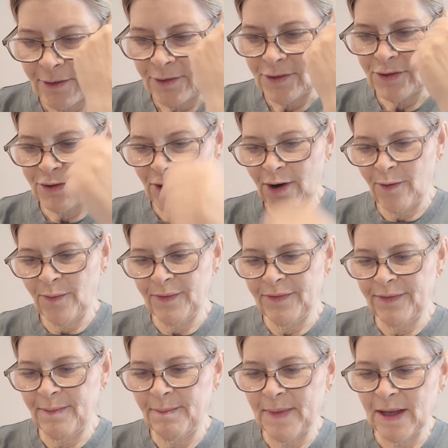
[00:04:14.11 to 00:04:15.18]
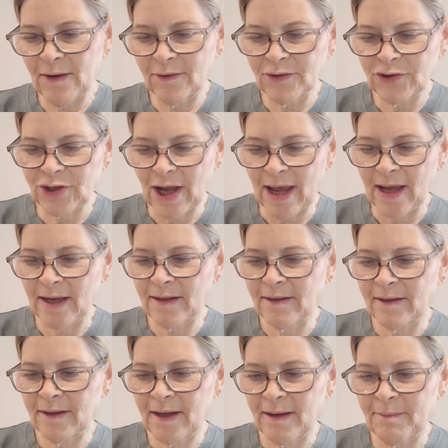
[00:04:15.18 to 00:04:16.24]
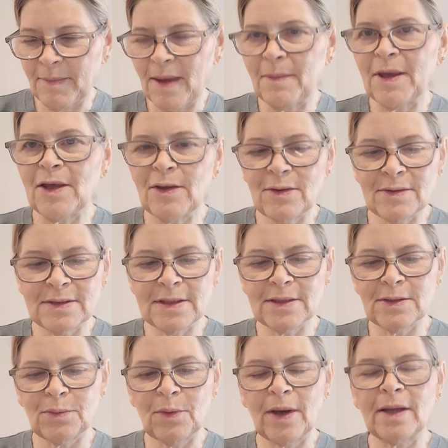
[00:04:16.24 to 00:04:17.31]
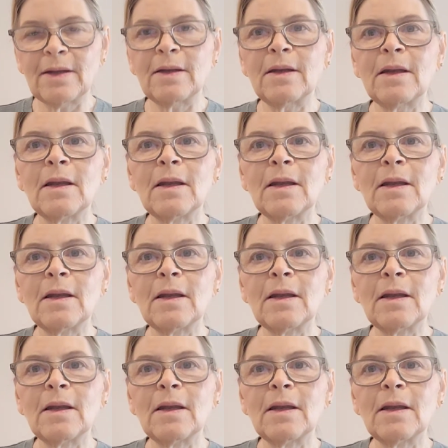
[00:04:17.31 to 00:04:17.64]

start with the middle shade and maybe use this one